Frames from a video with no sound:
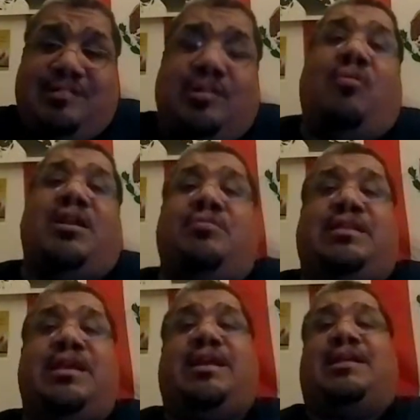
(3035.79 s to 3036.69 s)
So what do you
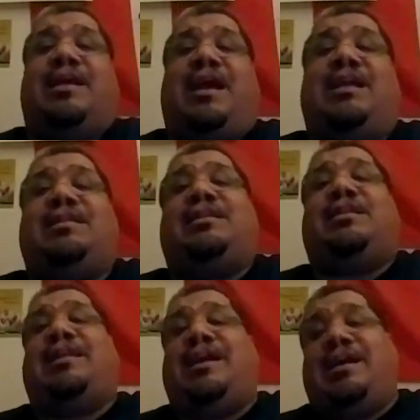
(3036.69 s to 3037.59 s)
think? At the end of the
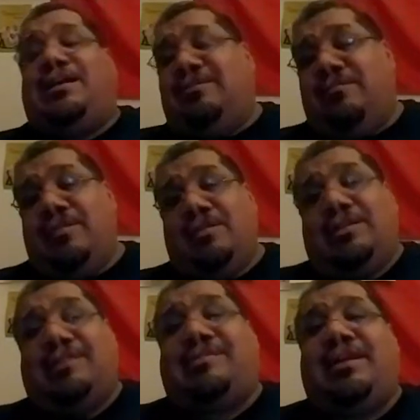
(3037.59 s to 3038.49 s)
day,
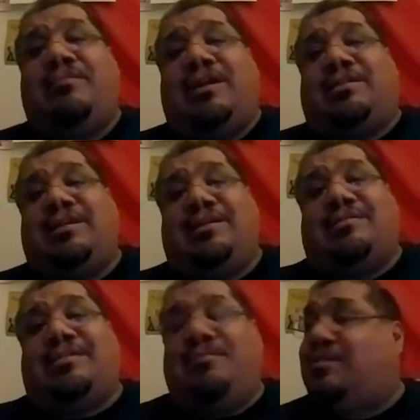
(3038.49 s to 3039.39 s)
let's leave it at this
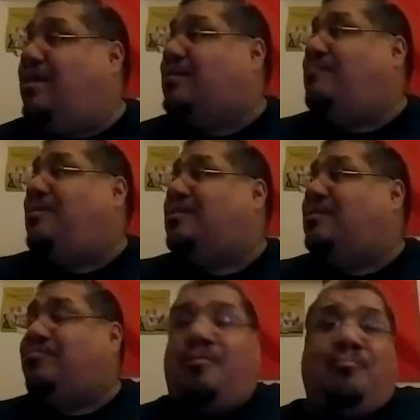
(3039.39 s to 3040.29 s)
because I've talked about
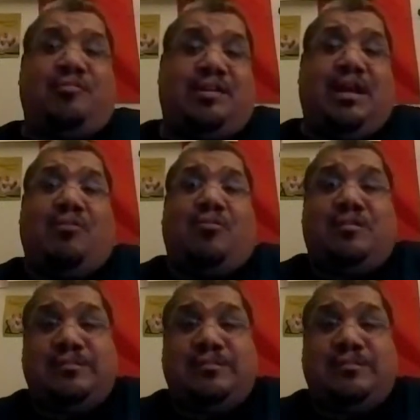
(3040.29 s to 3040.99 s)
this for almost an hour.